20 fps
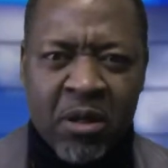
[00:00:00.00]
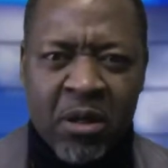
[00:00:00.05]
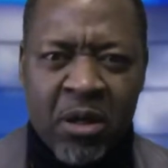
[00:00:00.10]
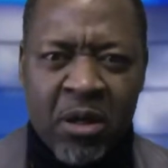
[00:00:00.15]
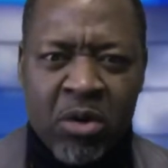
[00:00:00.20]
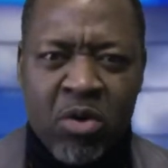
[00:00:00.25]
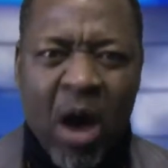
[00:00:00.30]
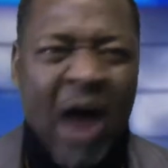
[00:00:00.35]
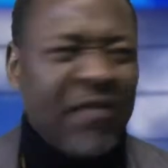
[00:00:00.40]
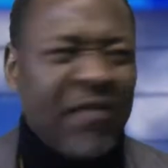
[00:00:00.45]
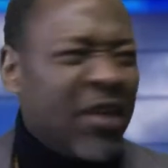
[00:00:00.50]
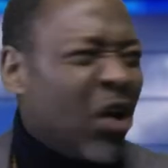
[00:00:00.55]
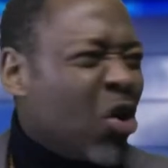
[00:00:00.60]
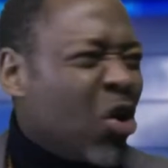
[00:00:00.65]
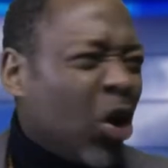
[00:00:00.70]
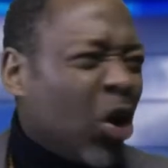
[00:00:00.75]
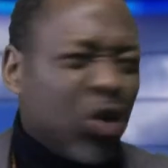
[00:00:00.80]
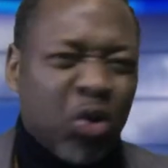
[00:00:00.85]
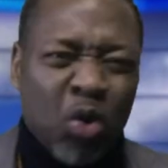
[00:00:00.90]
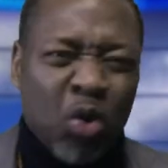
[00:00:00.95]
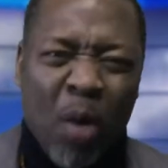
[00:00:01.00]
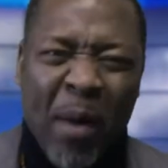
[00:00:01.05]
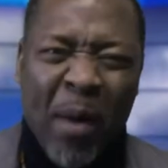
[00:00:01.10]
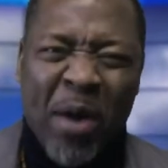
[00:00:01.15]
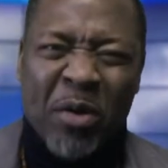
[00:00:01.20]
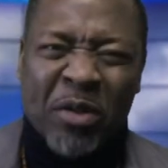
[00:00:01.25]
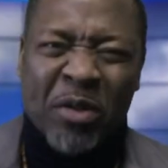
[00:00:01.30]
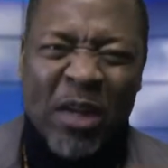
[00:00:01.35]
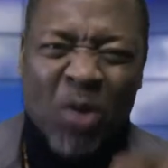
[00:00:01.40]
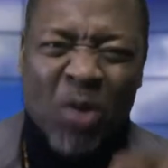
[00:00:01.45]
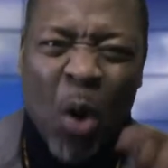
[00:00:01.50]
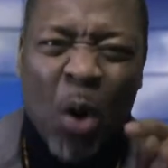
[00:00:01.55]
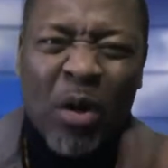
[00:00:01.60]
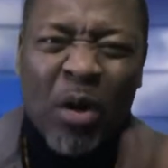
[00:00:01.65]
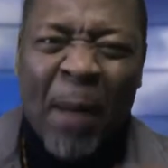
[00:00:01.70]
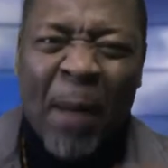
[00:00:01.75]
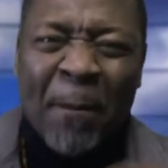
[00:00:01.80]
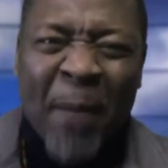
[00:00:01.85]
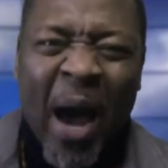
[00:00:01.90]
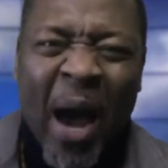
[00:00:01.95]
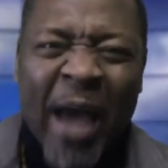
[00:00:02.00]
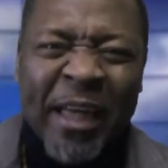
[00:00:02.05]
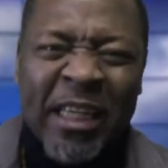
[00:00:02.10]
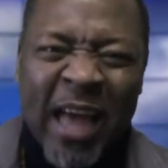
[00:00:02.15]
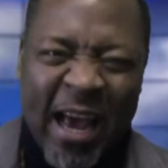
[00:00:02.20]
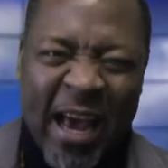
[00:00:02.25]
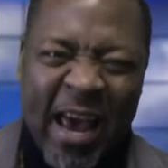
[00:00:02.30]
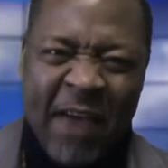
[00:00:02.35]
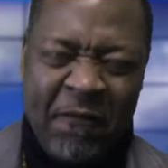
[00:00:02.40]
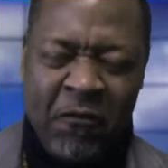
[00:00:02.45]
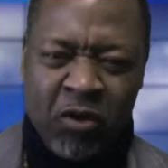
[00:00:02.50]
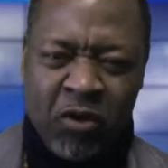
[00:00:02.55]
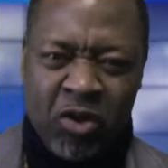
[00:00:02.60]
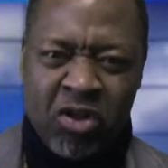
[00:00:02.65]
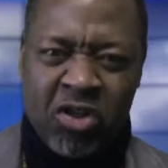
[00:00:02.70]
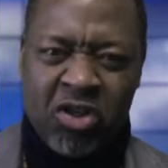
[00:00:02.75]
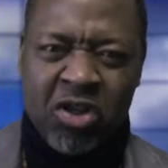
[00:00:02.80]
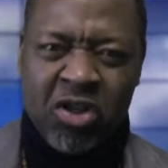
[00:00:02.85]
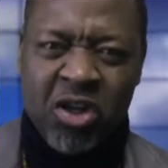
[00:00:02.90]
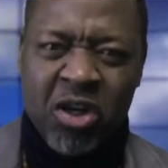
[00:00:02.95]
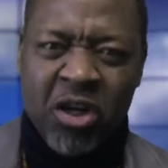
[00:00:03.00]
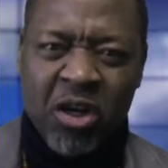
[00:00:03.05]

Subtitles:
You have the guts to come and you try to undermine their efforts.